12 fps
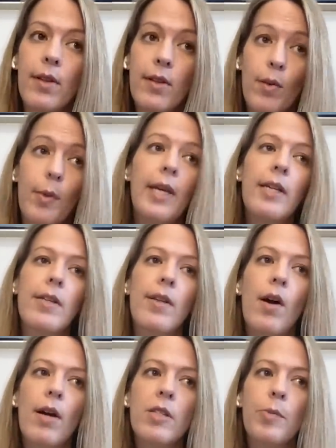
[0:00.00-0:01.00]
so we get to the
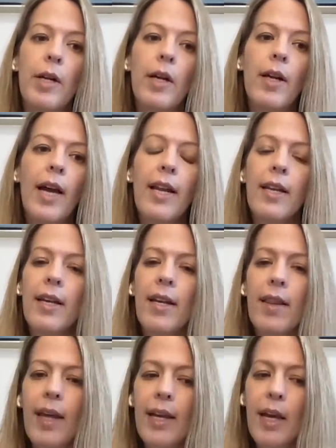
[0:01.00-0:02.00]
hospital and
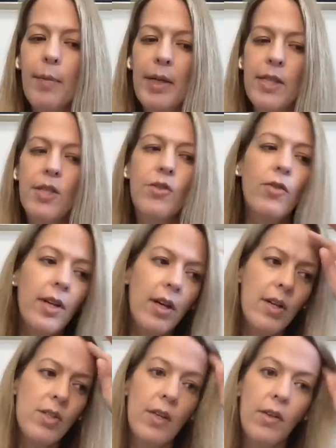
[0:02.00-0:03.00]
they come into
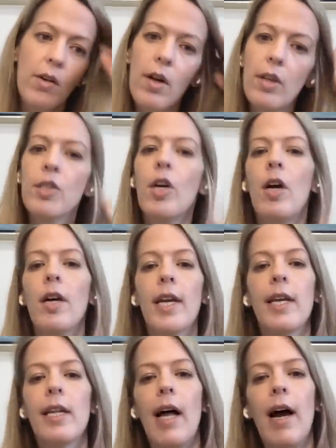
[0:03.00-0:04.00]
triage and they're all
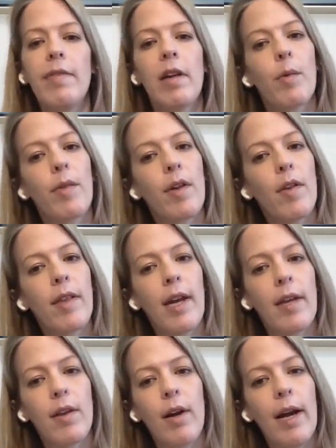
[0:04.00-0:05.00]
talking and laughing with all the
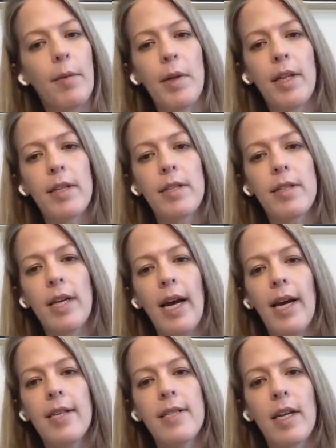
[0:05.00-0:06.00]
other ambulance
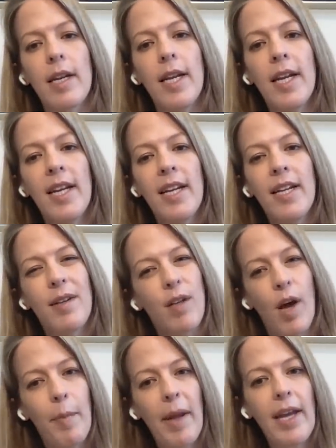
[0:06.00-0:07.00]
guys and
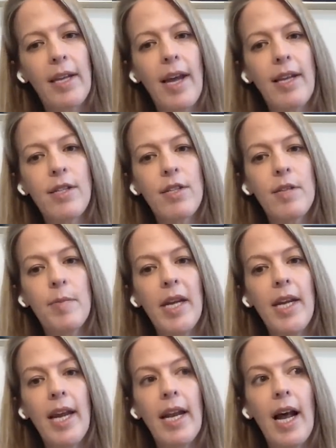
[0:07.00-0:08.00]
not paying attention to
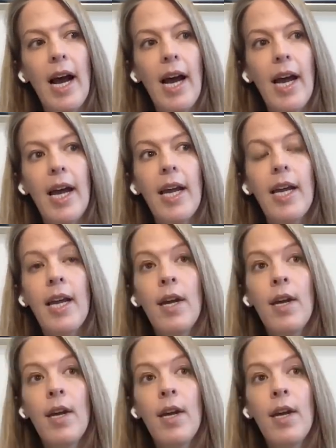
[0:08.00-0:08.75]
me. And I